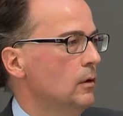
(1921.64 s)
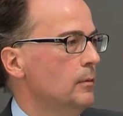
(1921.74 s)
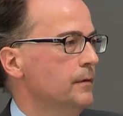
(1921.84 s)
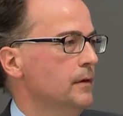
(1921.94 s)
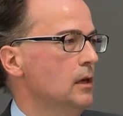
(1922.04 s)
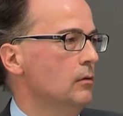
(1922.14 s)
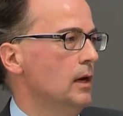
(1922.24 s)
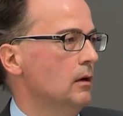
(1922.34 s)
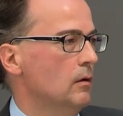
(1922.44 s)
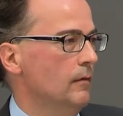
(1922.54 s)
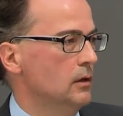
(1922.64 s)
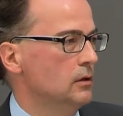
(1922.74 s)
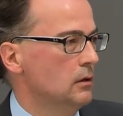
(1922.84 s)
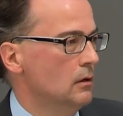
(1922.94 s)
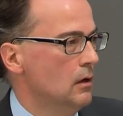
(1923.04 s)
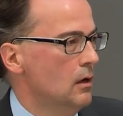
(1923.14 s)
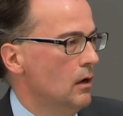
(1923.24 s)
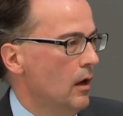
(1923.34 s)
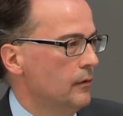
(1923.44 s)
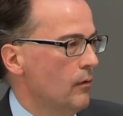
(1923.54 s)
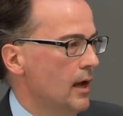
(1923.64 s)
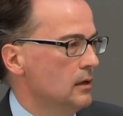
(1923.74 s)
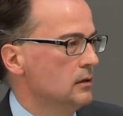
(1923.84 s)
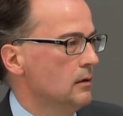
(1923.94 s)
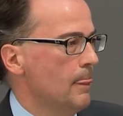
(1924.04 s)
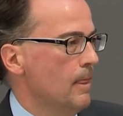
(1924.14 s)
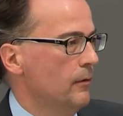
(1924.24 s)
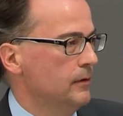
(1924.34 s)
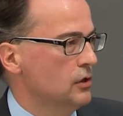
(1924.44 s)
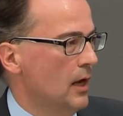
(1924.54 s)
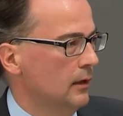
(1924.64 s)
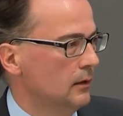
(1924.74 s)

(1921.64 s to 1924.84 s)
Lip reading: of the UN Convention on the Rights of the Child.